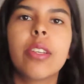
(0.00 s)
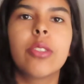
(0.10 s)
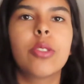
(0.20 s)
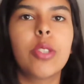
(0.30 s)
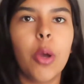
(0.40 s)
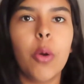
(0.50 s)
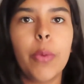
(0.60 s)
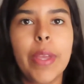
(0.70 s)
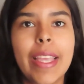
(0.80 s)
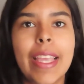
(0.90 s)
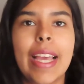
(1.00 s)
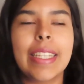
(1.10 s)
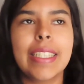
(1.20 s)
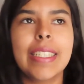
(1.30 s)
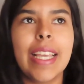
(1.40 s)
So yeah,
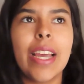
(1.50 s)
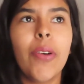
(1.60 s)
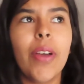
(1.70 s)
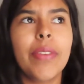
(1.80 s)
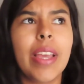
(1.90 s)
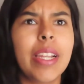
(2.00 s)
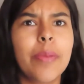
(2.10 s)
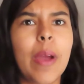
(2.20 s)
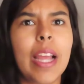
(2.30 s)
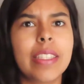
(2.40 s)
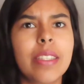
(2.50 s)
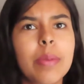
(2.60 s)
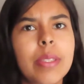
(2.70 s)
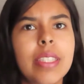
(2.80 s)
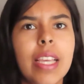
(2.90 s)
today I don't have any practice,
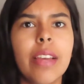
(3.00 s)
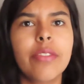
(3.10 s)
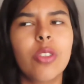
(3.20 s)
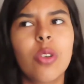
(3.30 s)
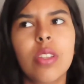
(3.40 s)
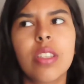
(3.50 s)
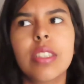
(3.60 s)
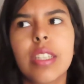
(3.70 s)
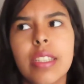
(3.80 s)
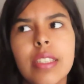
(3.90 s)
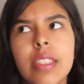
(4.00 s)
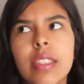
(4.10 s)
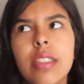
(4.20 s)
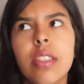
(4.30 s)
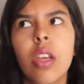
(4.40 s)
but today I have to go to the
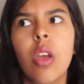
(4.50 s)
dentist.